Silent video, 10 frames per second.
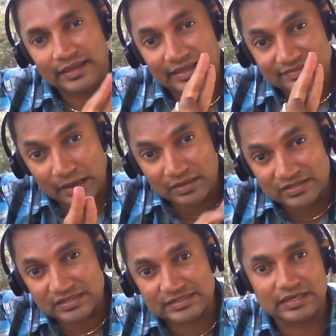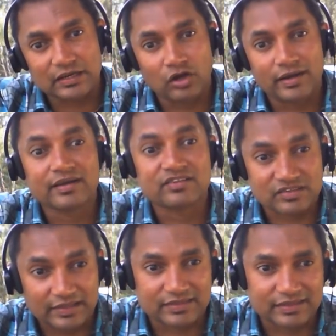Establish internal audit,
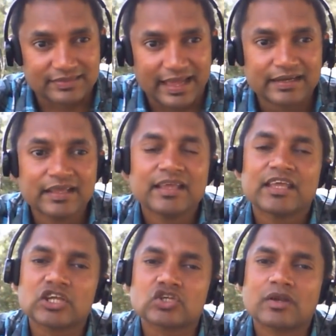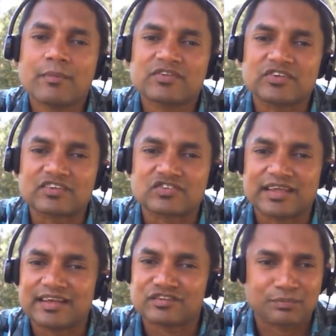strengthen that. Issue number
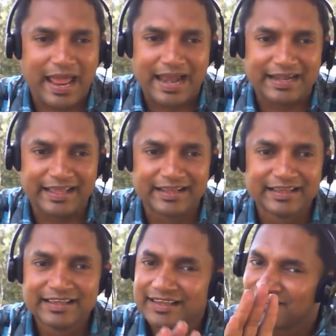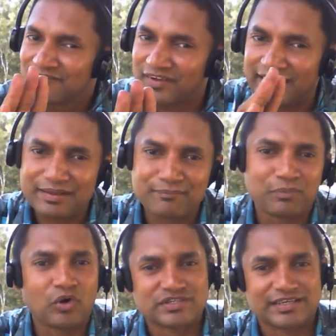16 is branding. Very
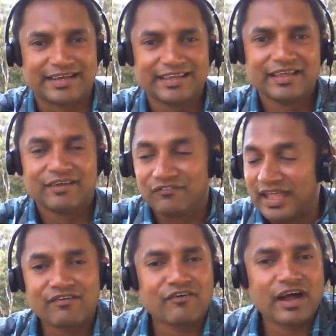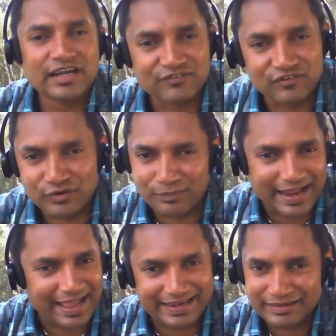important. We have a wonderful
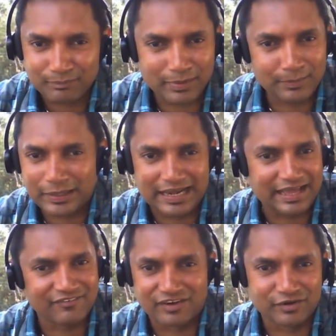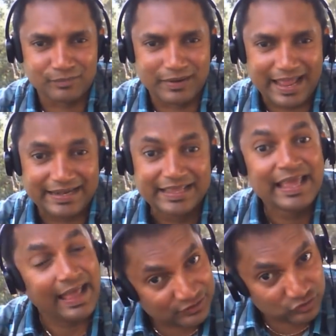brand. People love our brand.
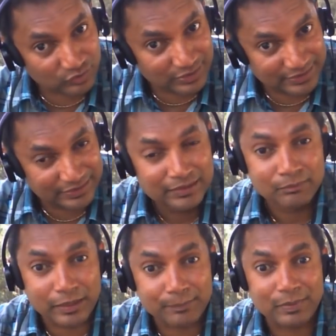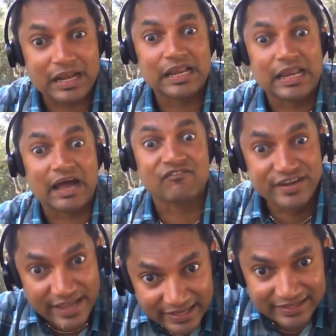Actually, people
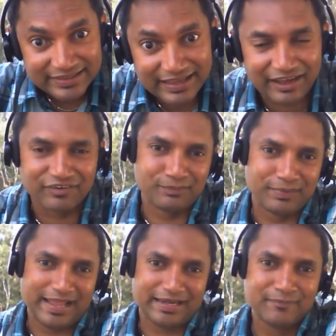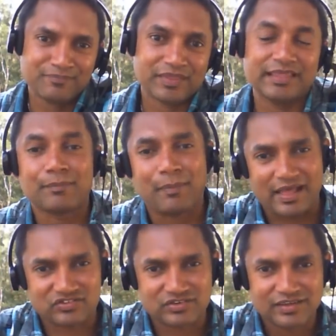loved our brand. In the
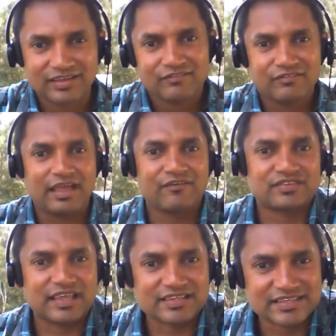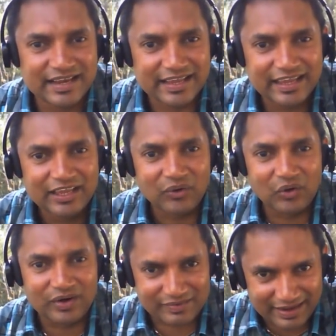past, we have
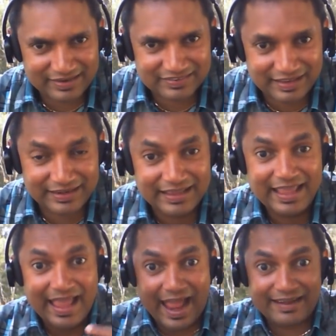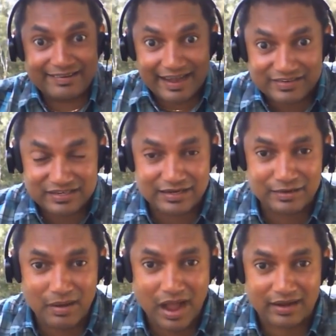century-old tradition and
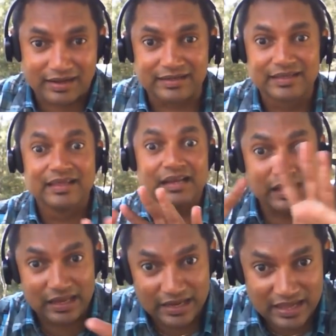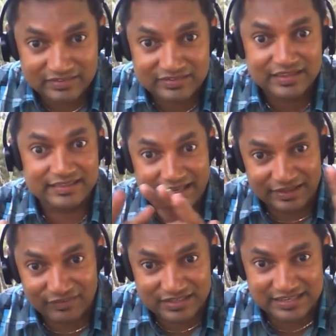traditional market leaders. They
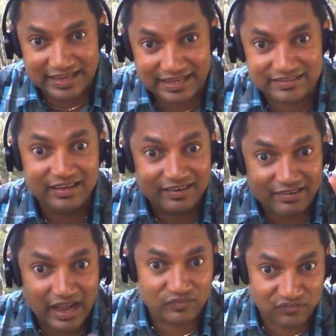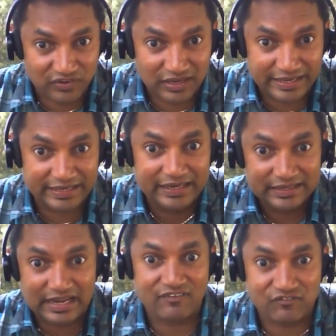never change. Rugged feeling,
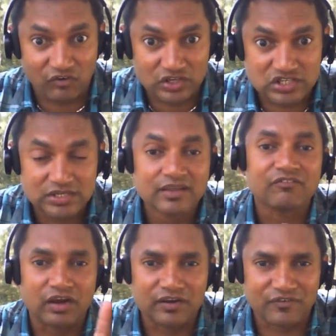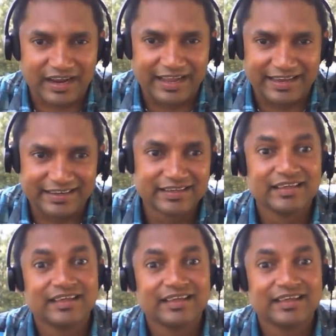tough watch, one of a kind.